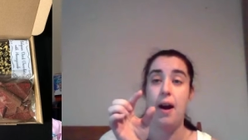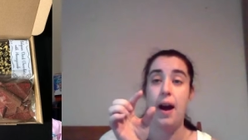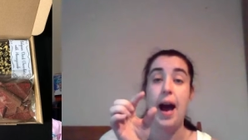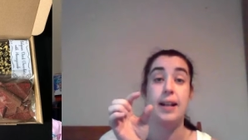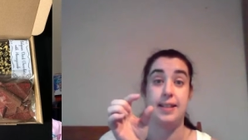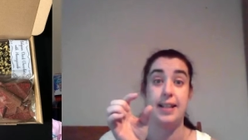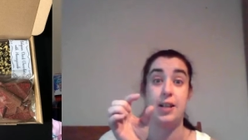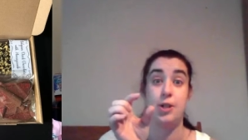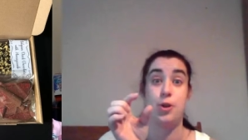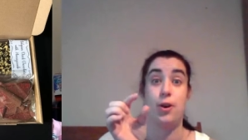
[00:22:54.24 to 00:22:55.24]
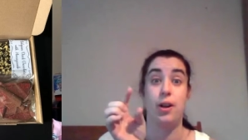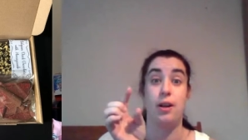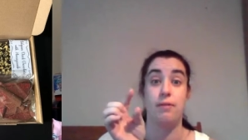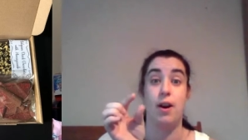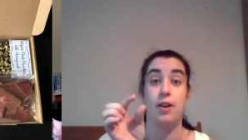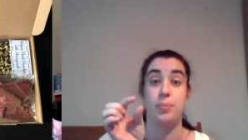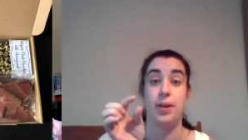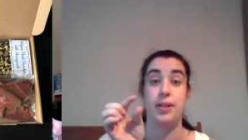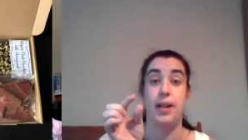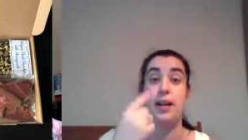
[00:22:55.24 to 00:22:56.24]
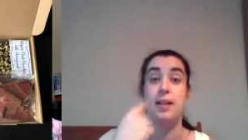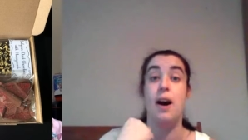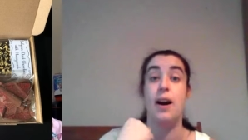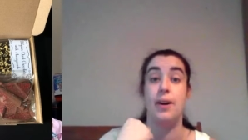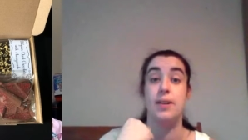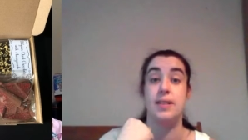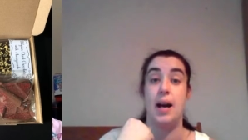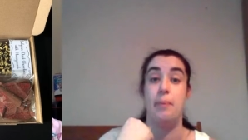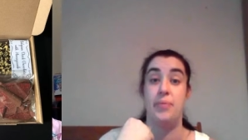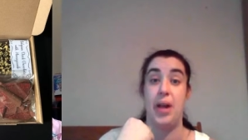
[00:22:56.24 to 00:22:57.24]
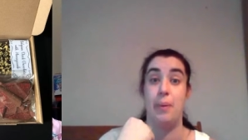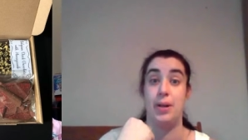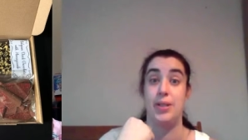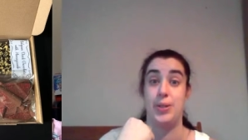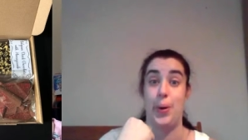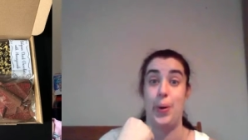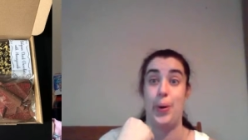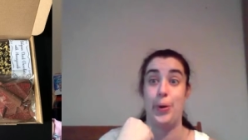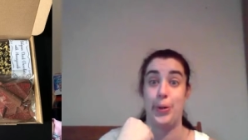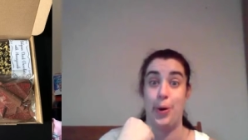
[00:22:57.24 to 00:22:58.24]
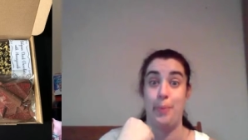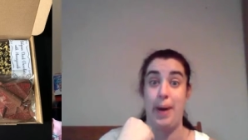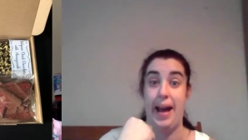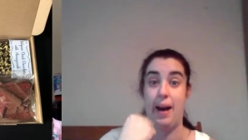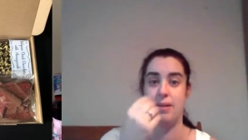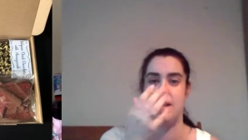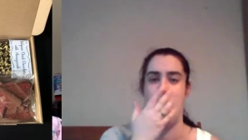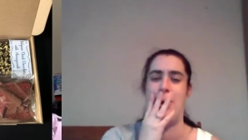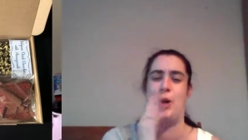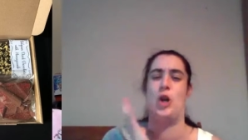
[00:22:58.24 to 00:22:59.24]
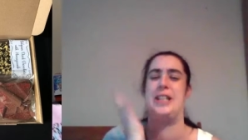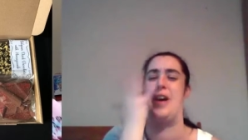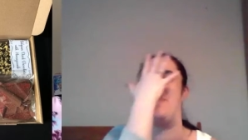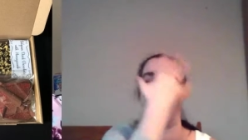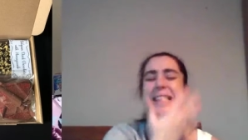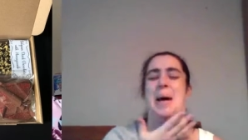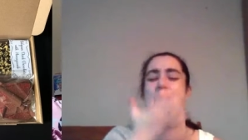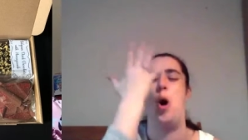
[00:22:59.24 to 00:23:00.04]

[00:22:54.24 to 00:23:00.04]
had these chocolate raspberry things. I got some. Yes. They yummy. I oh my gosh, they are